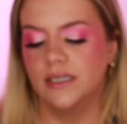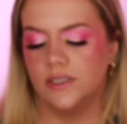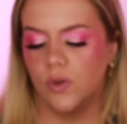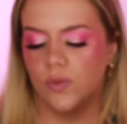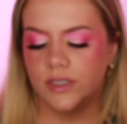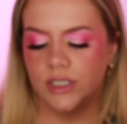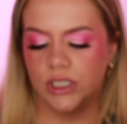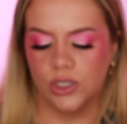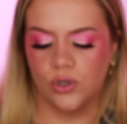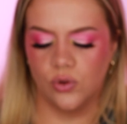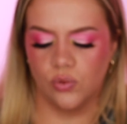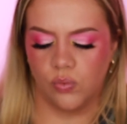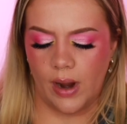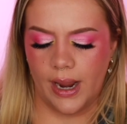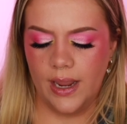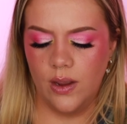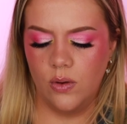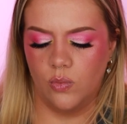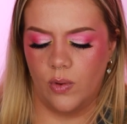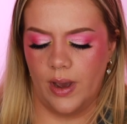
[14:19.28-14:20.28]
So it's a
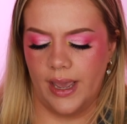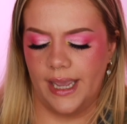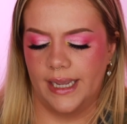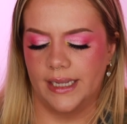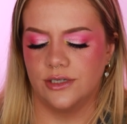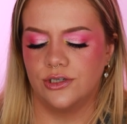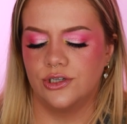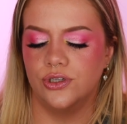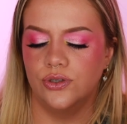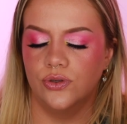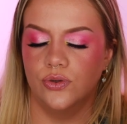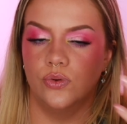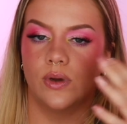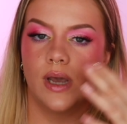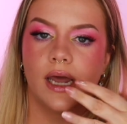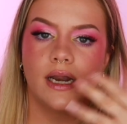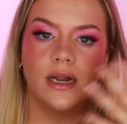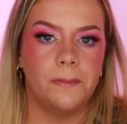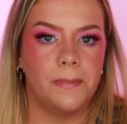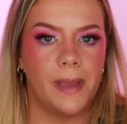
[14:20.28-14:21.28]
great way to
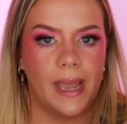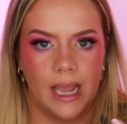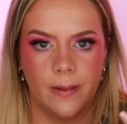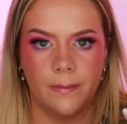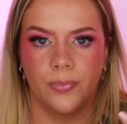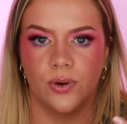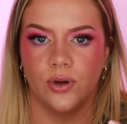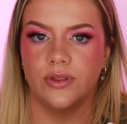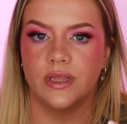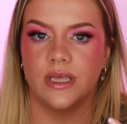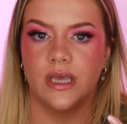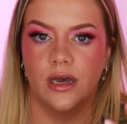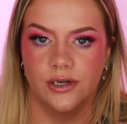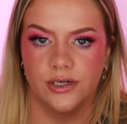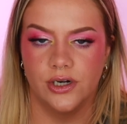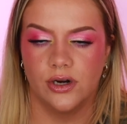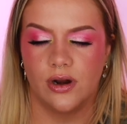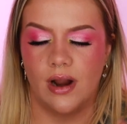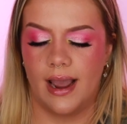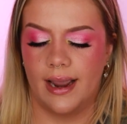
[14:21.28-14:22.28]
kind of pamper the
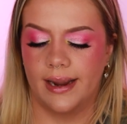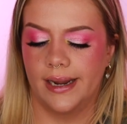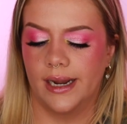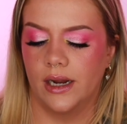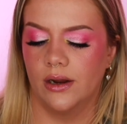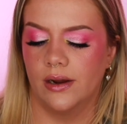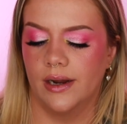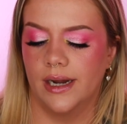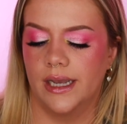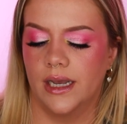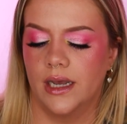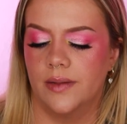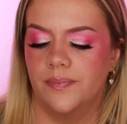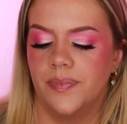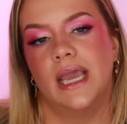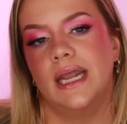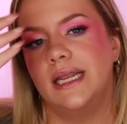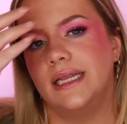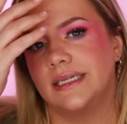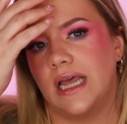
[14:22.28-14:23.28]
under eye area.
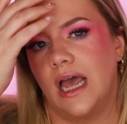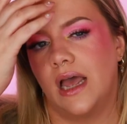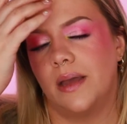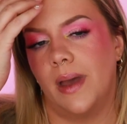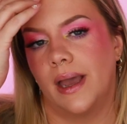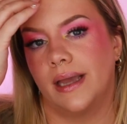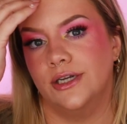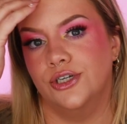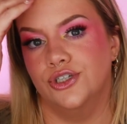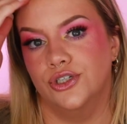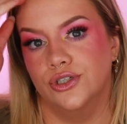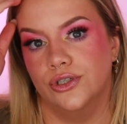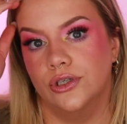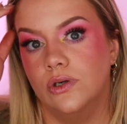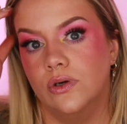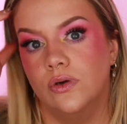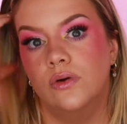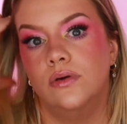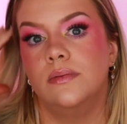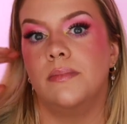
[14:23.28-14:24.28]
Anytime I
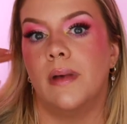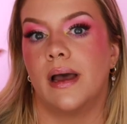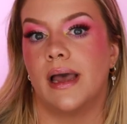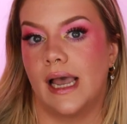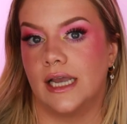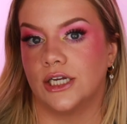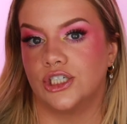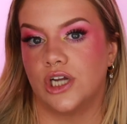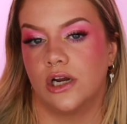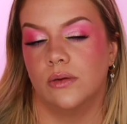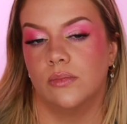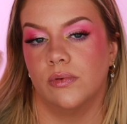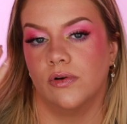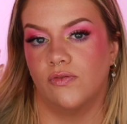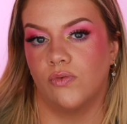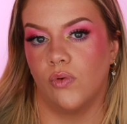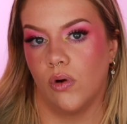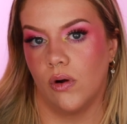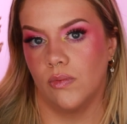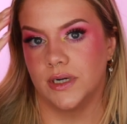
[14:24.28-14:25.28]
do my eyeshadow
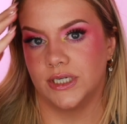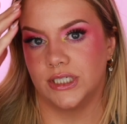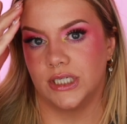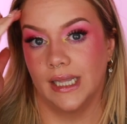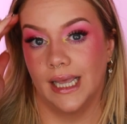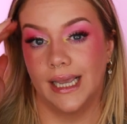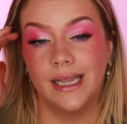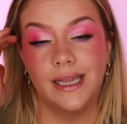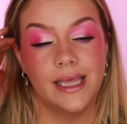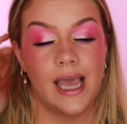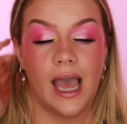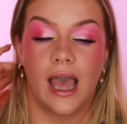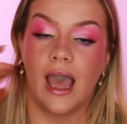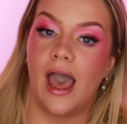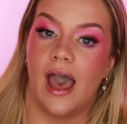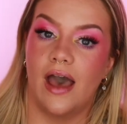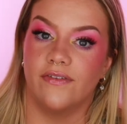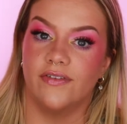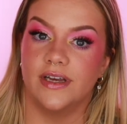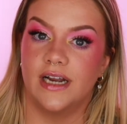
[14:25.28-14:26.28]
before, which lately I
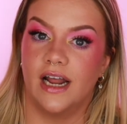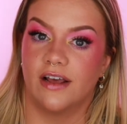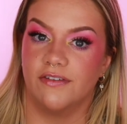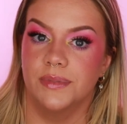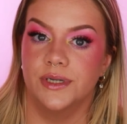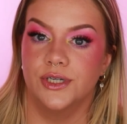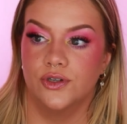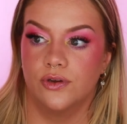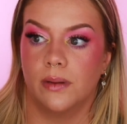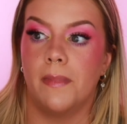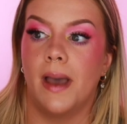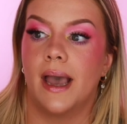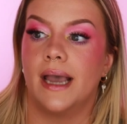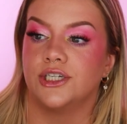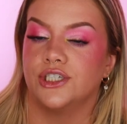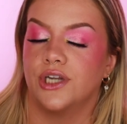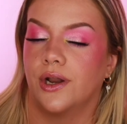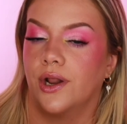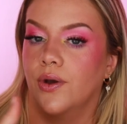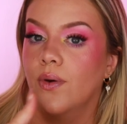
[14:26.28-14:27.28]
haven't, I've been doing my
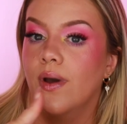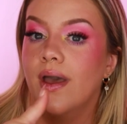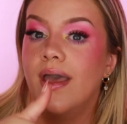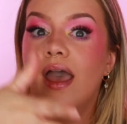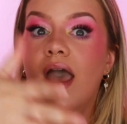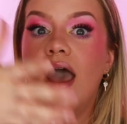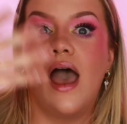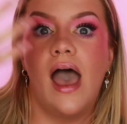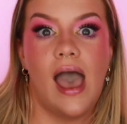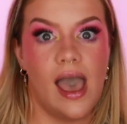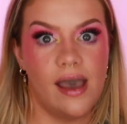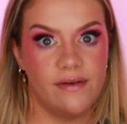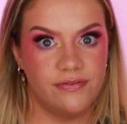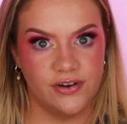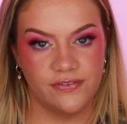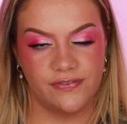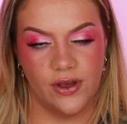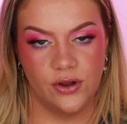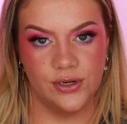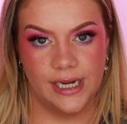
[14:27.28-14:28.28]
eyeshadow
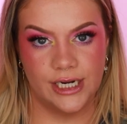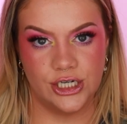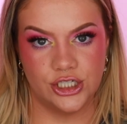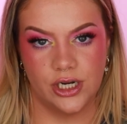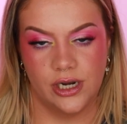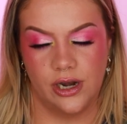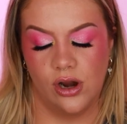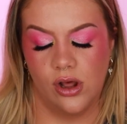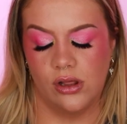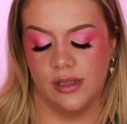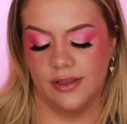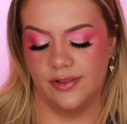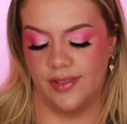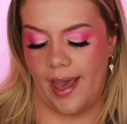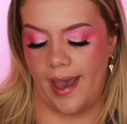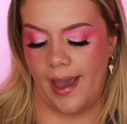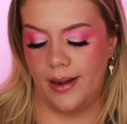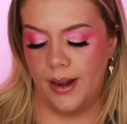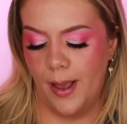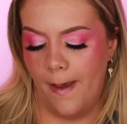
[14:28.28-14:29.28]
after foundation and all
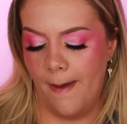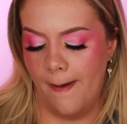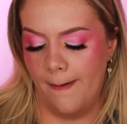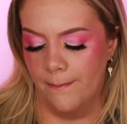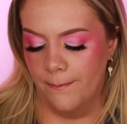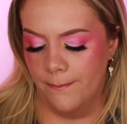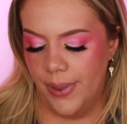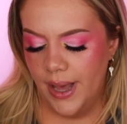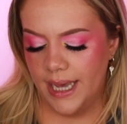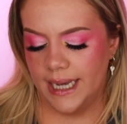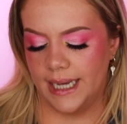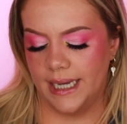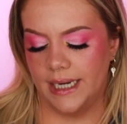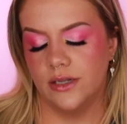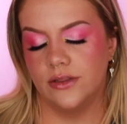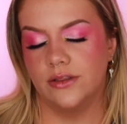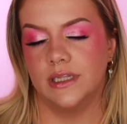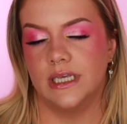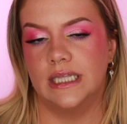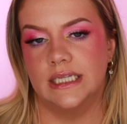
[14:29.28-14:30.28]
that, but
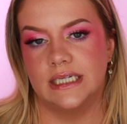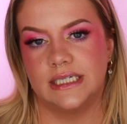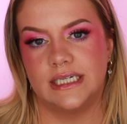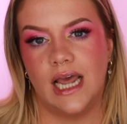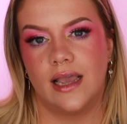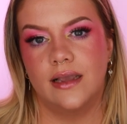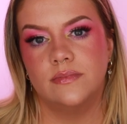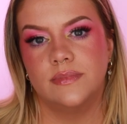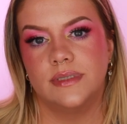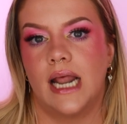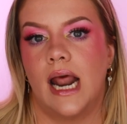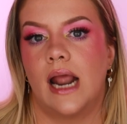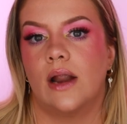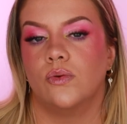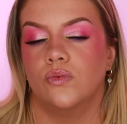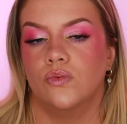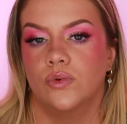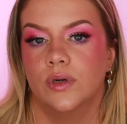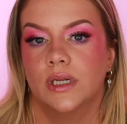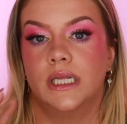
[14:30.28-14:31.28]
in the times that I
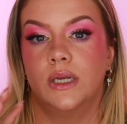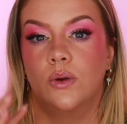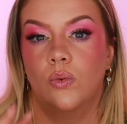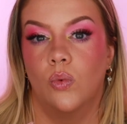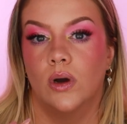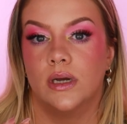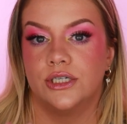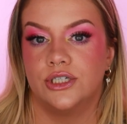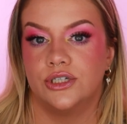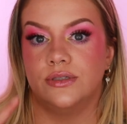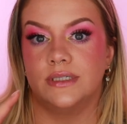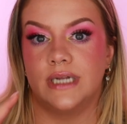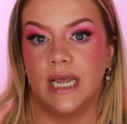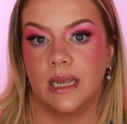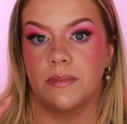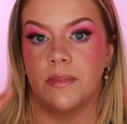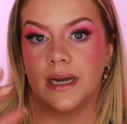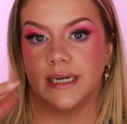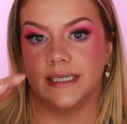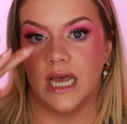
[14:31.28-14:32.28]
really want to
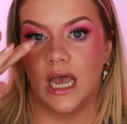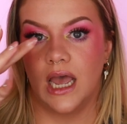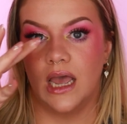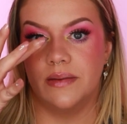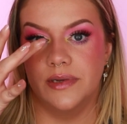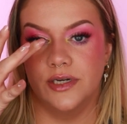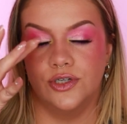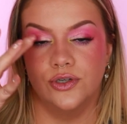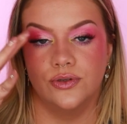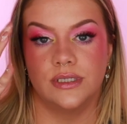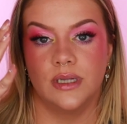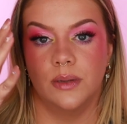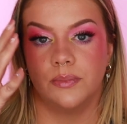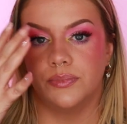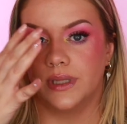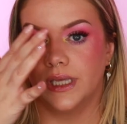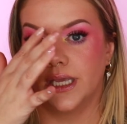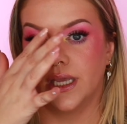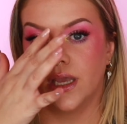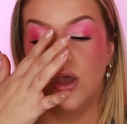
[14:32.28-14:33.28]
take my time and do
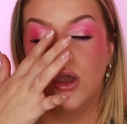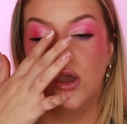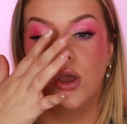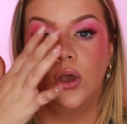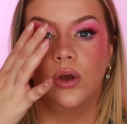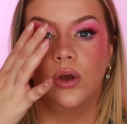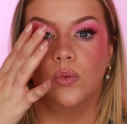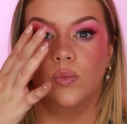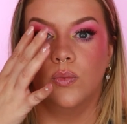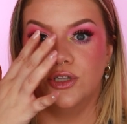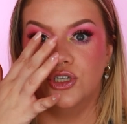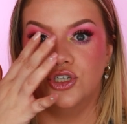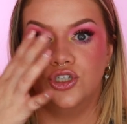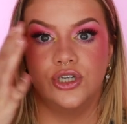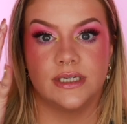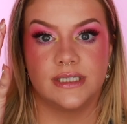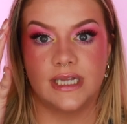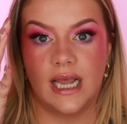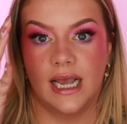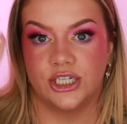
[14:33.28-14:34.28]
something with
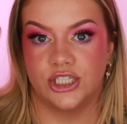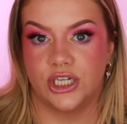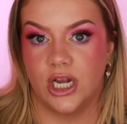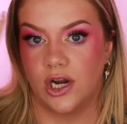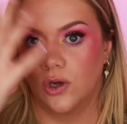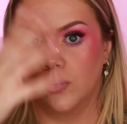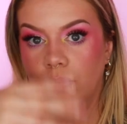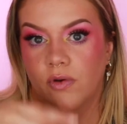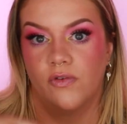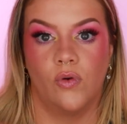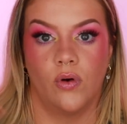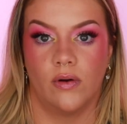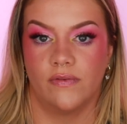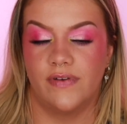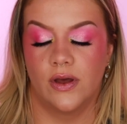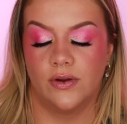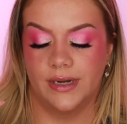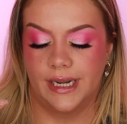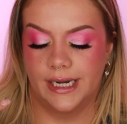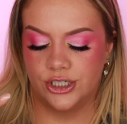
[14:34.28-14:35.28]
just eyeshadow before
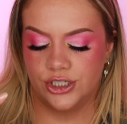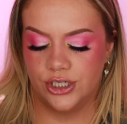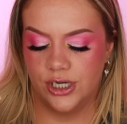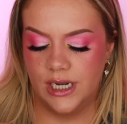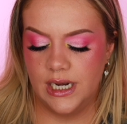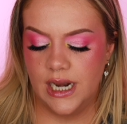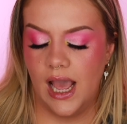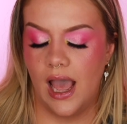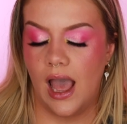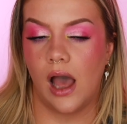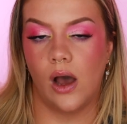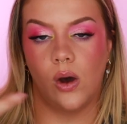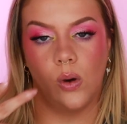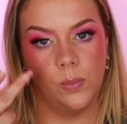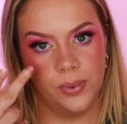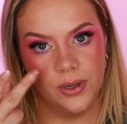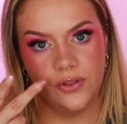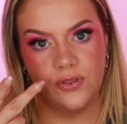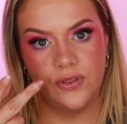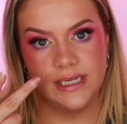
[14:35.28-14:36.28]
foundation, I'll
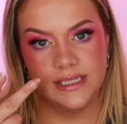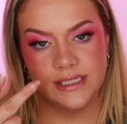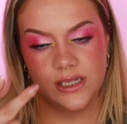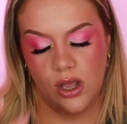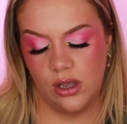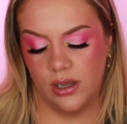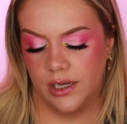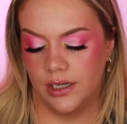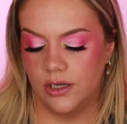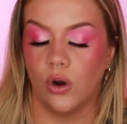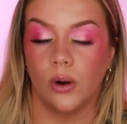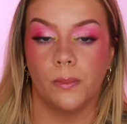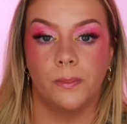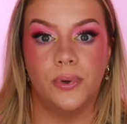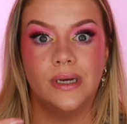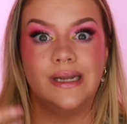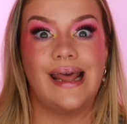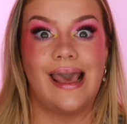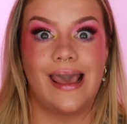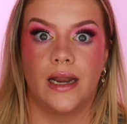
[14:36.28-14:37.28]
put these on or
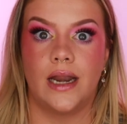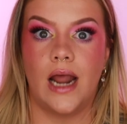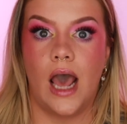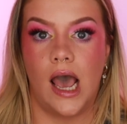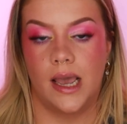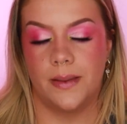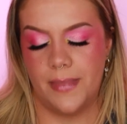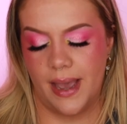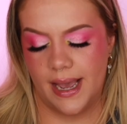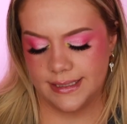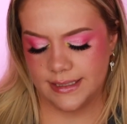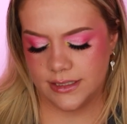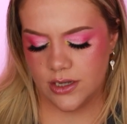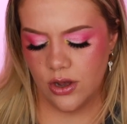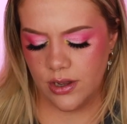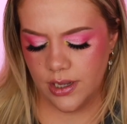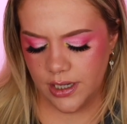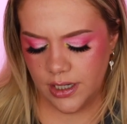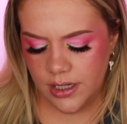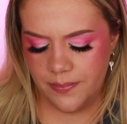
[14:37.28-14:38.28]
put an eye mask
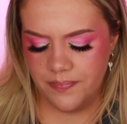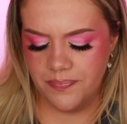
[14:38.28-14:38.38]
on.